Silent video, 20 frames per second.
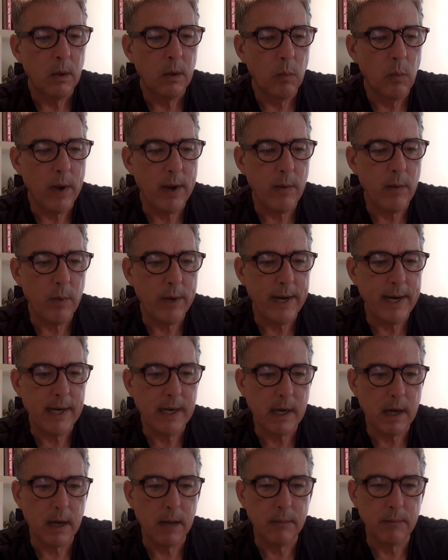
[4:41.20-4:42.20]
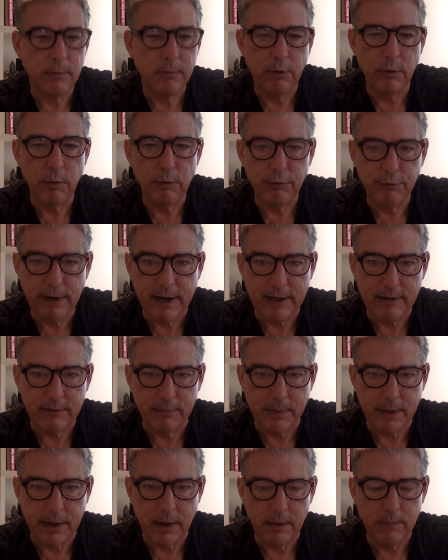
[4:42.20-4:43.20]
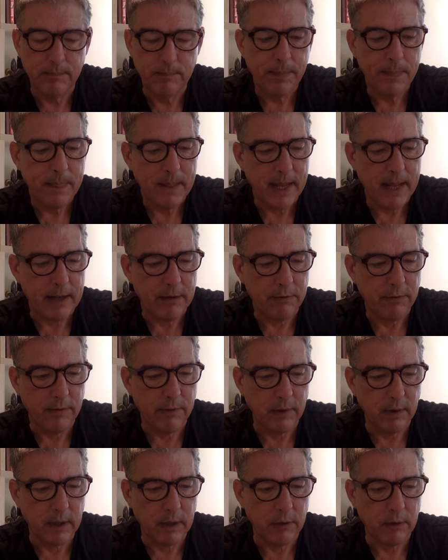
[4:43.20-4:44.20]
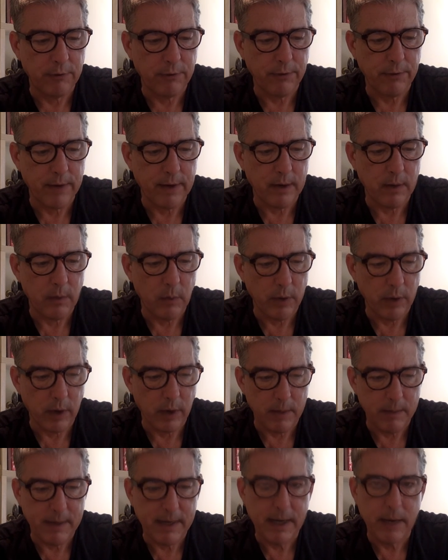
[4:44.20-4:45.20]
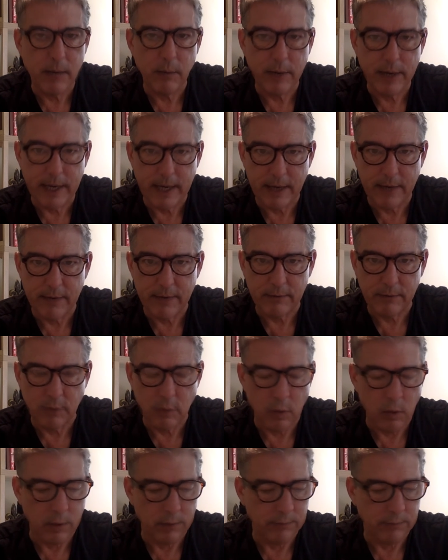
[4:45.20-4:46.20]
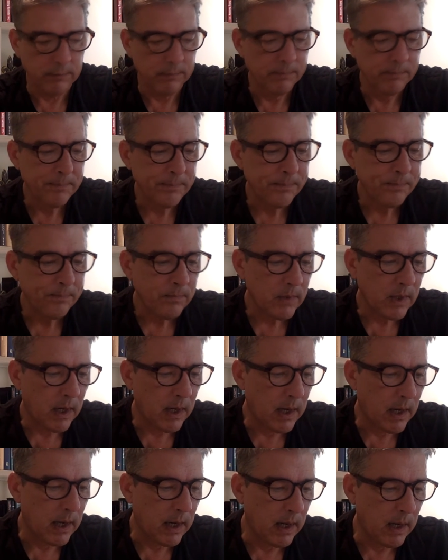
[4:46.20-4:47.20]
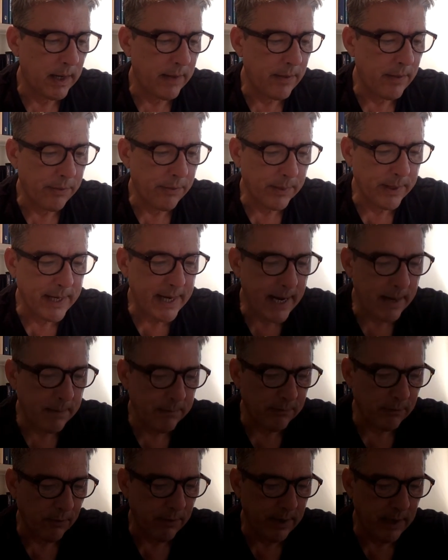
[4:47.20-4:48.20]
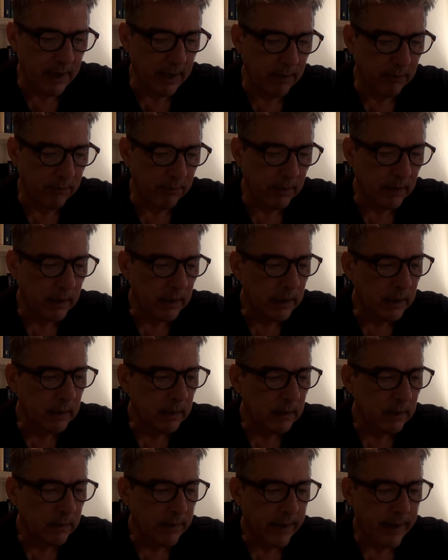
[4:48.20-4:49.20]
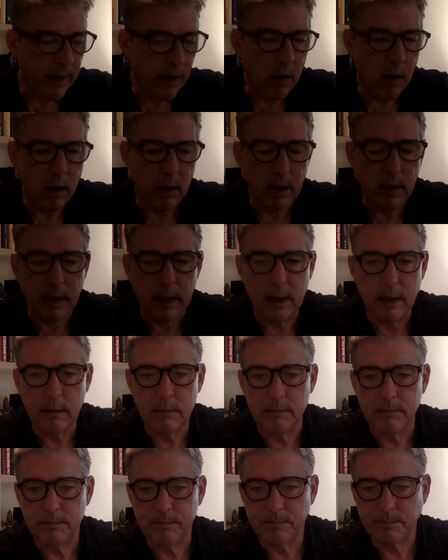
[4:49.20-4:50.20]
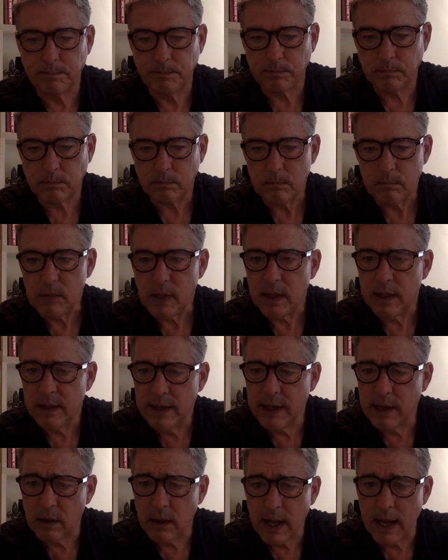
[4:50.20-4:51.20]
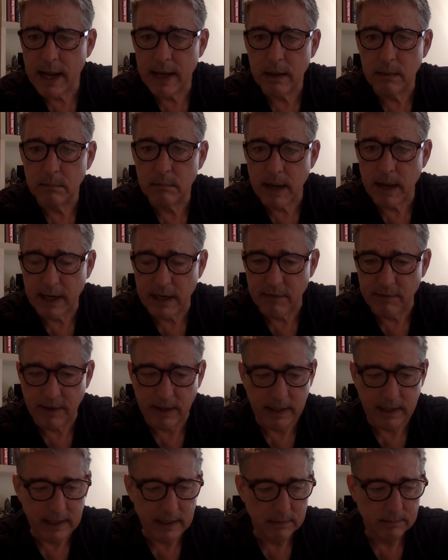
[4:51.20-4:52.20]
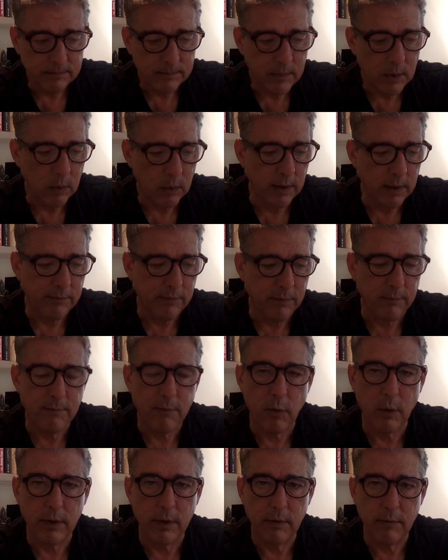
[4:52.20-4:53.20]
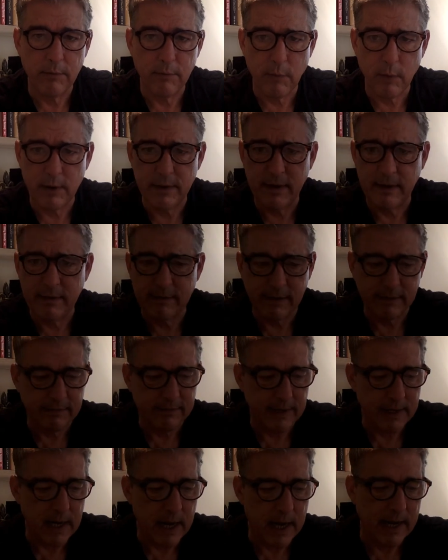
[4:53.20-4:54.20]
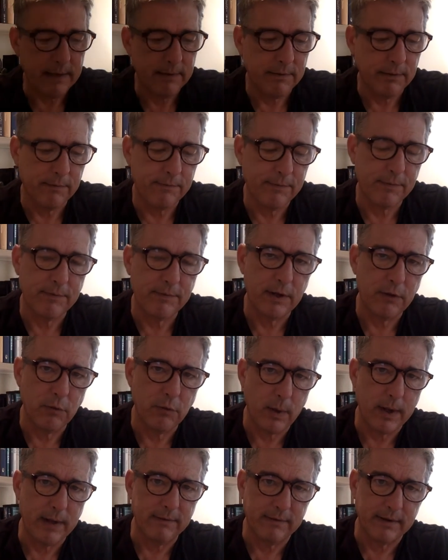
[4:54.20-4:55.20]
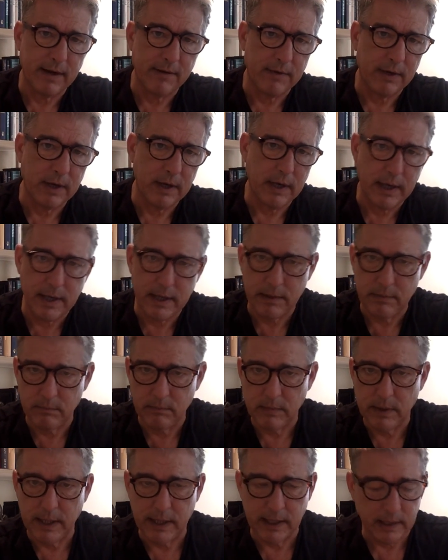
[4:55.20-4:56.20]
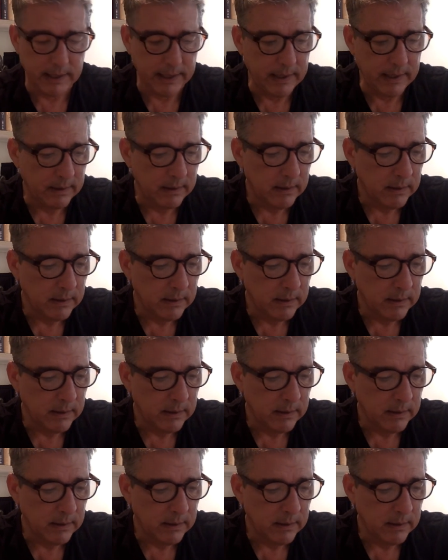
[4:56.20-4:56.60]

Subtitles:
when we come to Shakespeare and to the literature that we're going to begin reading in this course. And the three names are these. They are Niccolo Machiavelli, who lived from 1469 to 1527 in Italy,